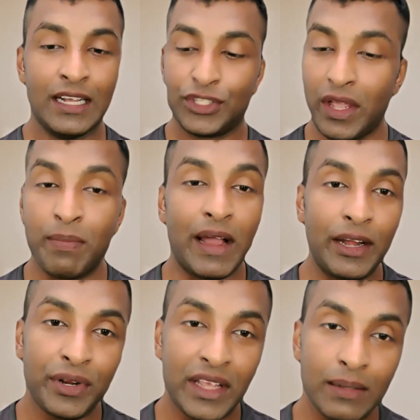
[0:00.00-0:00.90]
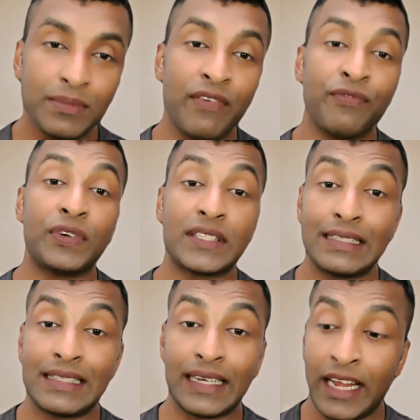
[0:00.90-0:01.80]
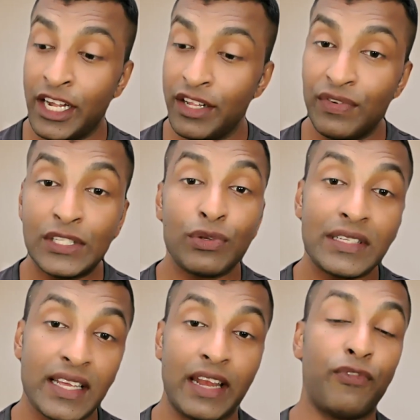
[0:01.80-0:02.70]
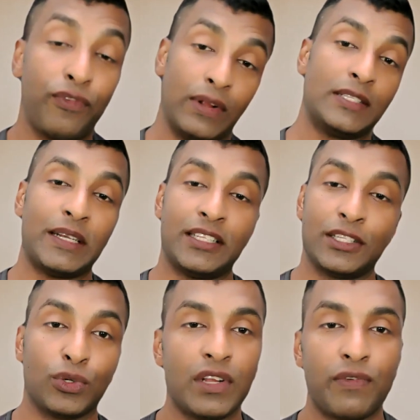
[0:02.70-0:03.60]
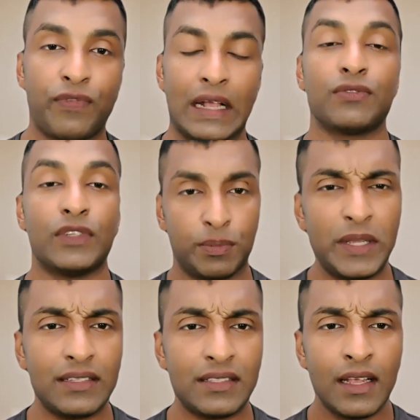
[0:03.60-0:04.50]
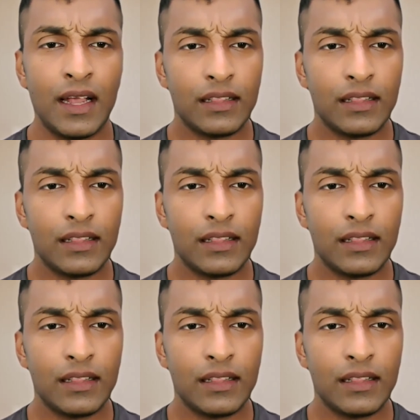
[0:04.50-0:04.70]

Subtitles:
So Emile Durkheim emphasized that individuals are influenced by the social facts, which means